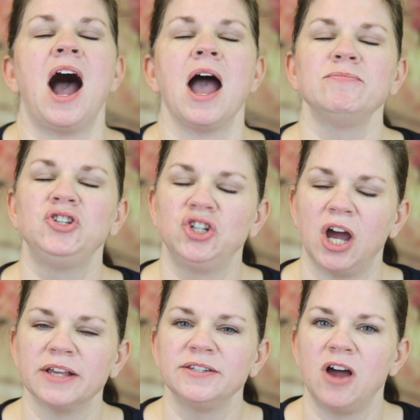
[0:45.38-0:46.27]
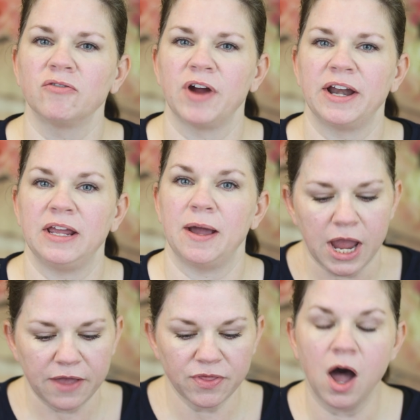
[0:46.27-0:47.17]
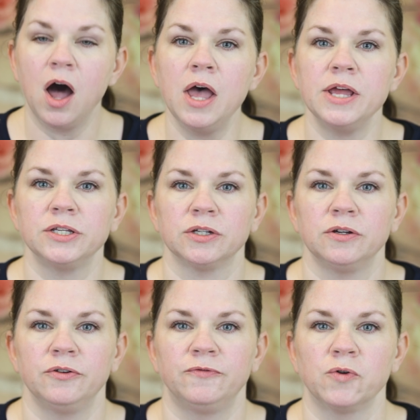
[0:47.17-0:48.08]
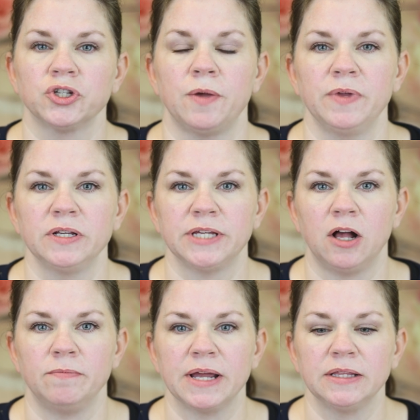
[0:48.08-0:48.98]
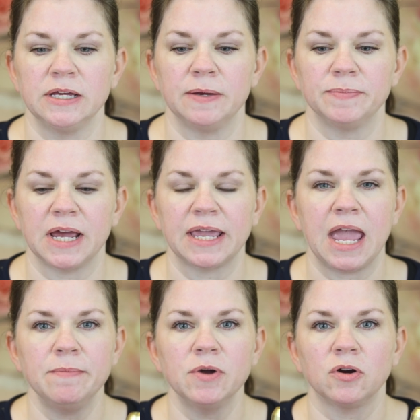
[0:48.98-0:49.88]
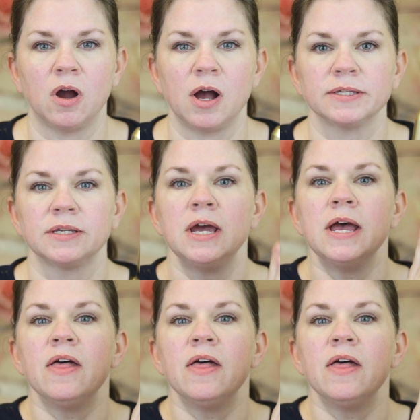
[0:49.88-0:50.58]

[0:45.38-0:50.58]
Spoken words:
I'm just not ready. In the hunt for something to help my lips, I came across